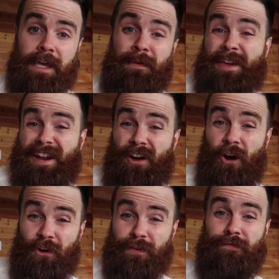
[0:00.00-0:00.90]
it can be kind of
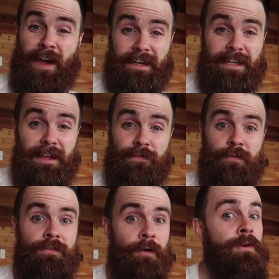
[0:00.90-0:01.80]
hard to find it if
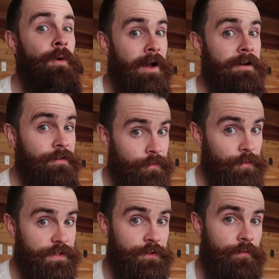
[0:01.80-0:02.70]
you don't know how to
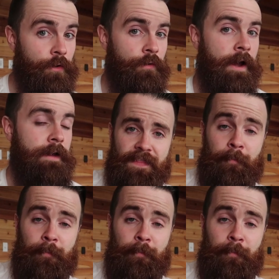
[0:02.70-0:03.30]
Google search for it, right?